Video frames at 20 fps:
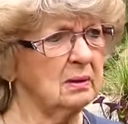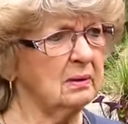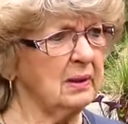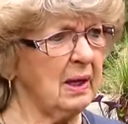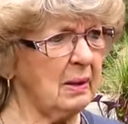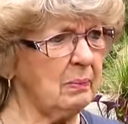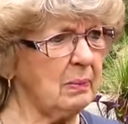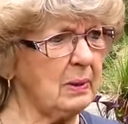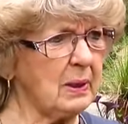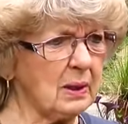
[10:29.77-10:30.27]

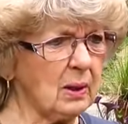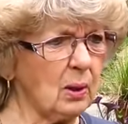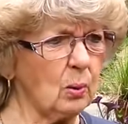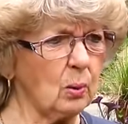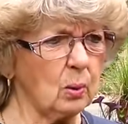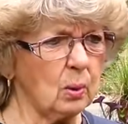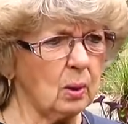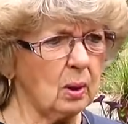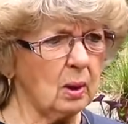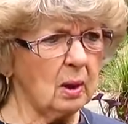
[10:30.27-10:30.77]
They big
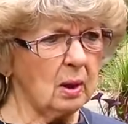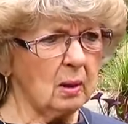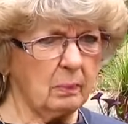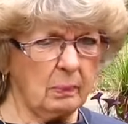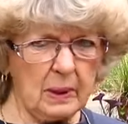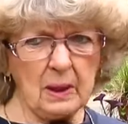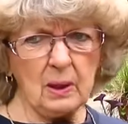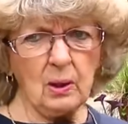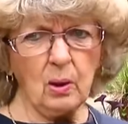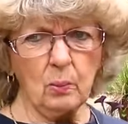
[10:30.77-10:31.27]
old,
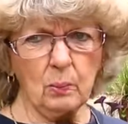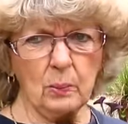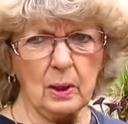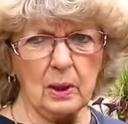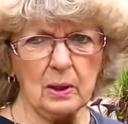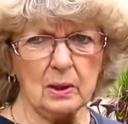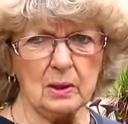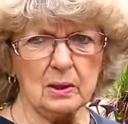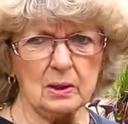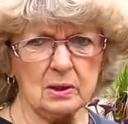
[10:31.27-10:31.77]
big old
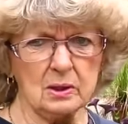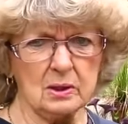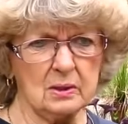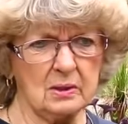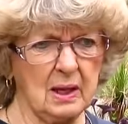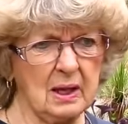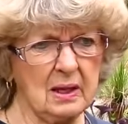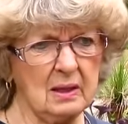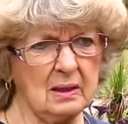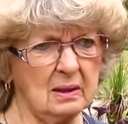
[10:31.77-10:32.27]
birds.
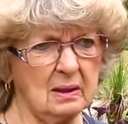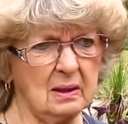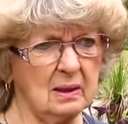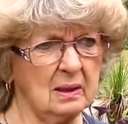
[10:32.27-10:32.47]
They,